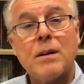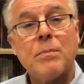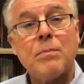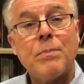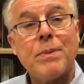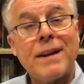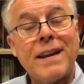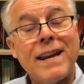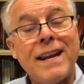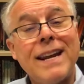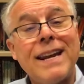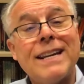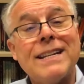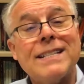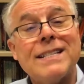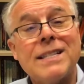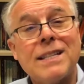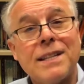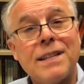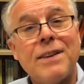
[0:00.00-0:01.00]
but he
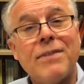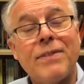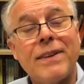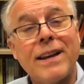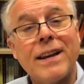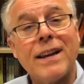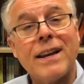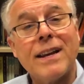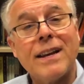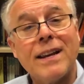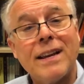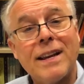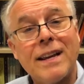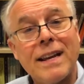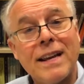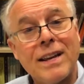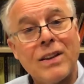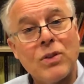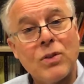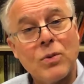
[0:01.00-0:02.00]
is living
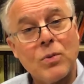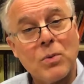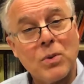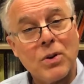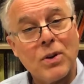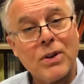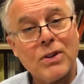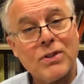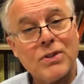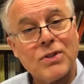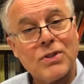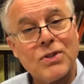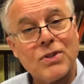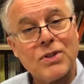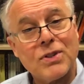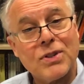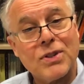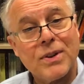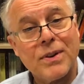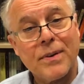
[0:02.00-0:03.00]
in the
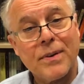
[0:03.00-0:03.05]
woods.